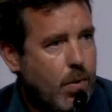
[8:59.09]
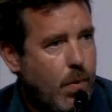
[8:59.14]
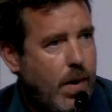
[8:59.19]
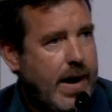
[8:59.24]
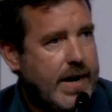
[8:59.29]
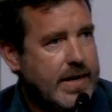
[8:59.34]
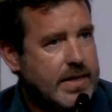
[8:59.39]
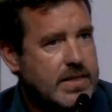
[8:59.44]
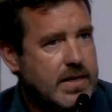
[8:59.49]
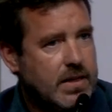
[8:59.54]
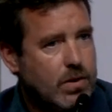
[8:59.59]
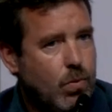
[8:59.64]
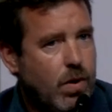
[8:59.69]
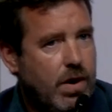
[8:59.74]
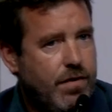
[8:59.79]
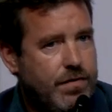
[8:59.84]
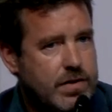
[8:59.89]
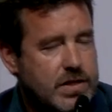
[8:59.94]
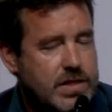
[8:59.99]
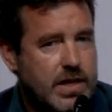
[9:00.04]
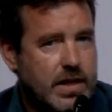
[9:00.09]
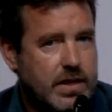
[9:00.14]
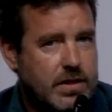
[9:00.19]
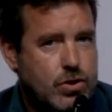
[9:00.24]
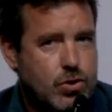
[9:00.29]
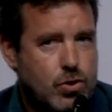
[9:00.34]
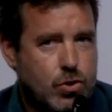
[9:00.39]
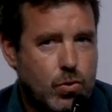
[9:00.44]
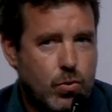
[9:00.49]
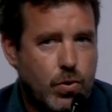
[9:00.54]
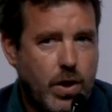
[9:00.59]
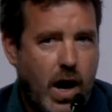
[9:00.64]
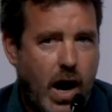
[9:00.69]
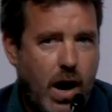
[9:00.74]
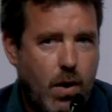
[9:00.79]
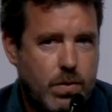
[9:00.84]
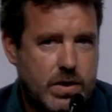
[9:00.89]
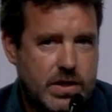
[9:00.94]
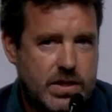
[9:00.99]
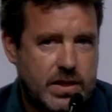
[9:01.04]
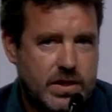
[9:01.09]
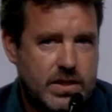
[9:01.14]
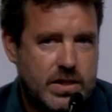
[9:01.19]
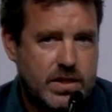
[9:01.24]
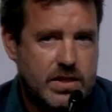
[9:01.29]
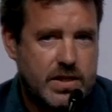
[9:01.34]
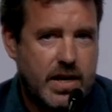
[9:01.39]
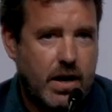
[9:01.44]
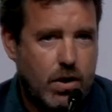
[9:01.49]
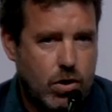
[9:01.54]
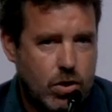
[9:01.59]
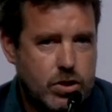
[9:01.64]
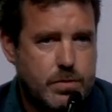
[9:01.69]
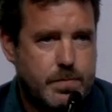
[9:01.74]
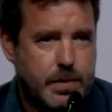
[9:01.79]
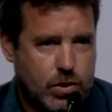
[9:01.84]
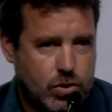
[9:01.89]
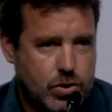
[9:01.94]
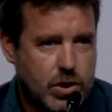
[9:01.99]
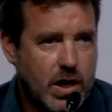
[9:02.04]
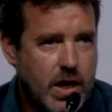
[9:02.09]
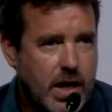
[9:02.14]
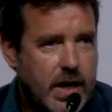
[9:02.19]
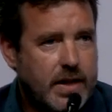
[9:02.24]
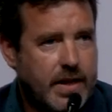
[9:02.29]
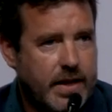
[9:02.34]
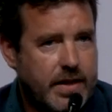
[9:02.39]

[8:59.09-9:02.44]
rights and the welfare states to the, our citizens, they are lost because they,